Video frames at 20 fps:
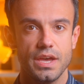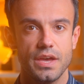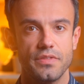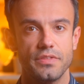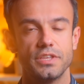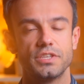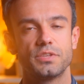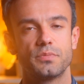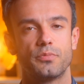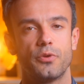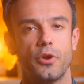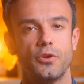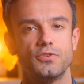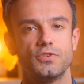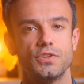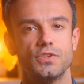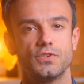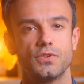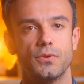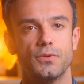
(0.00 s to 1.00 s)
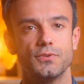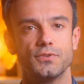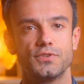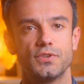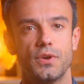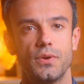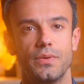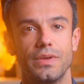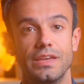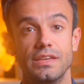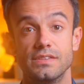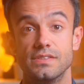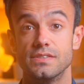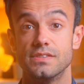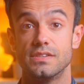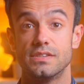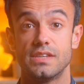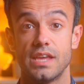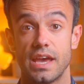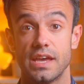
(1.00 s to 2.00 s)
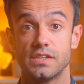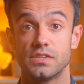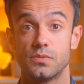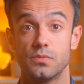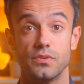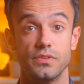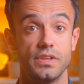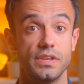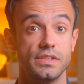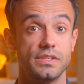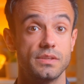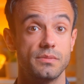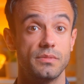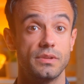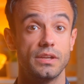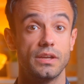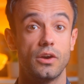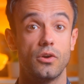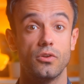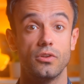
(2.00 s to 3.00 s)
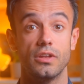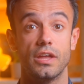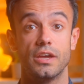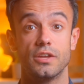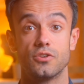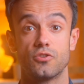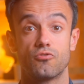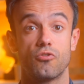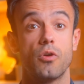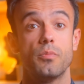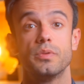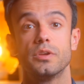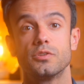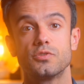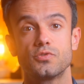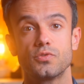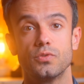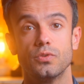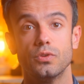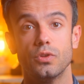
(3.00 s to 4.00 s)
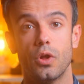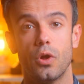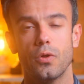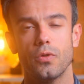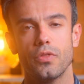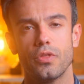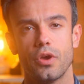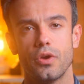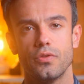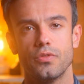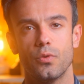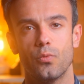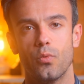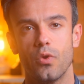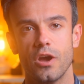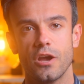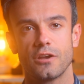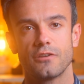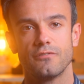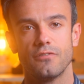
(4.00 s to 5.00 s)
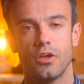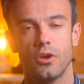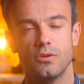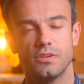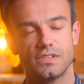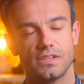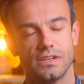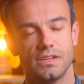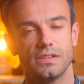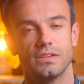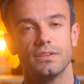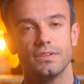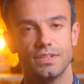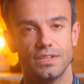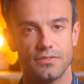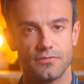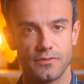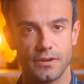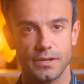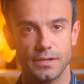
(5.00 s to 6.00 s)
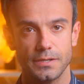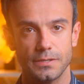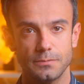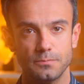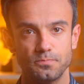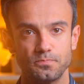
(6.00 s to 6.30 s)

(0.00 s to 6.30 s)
This approach is also easy to test with a similar online cropping tool, although the workflow is a little different.